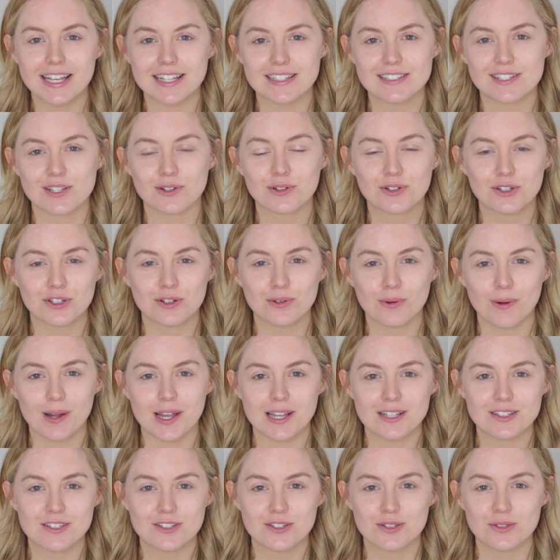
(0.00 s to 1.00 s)
It's a good
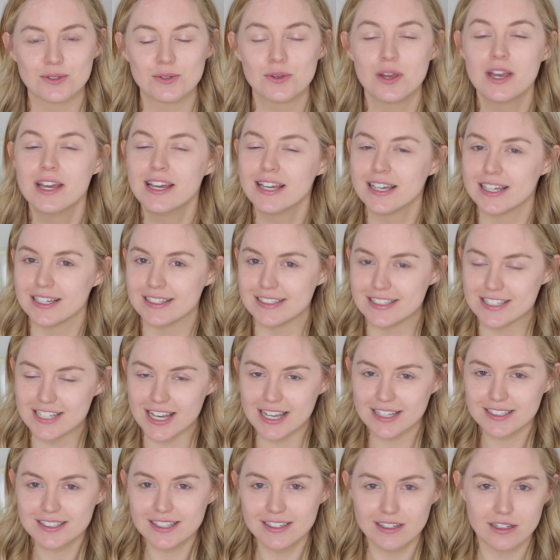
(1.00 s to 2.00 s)
way to
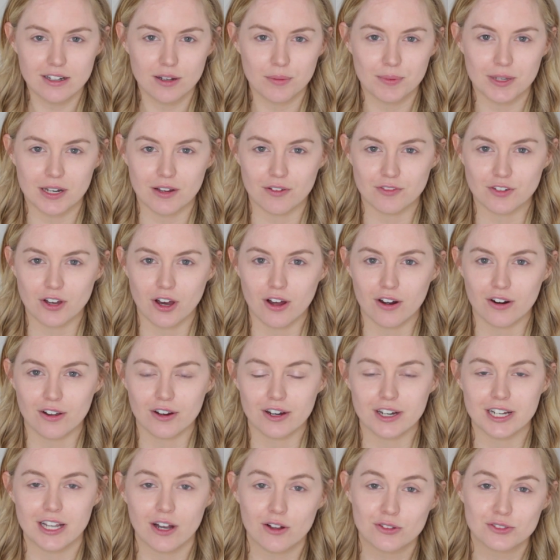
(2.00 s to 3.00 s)
inject a little bit of
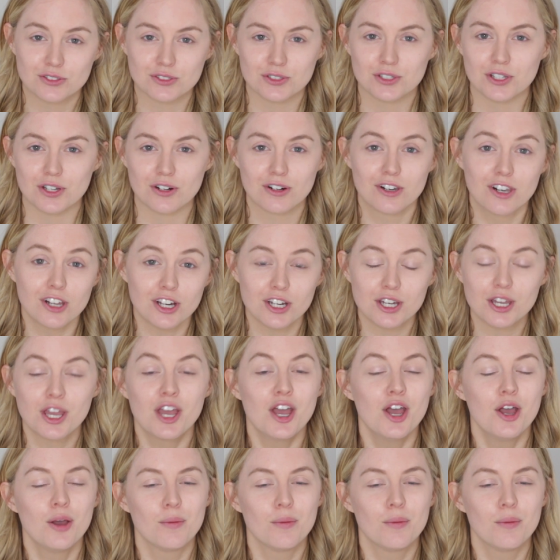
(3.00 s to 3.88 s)
color onto your look,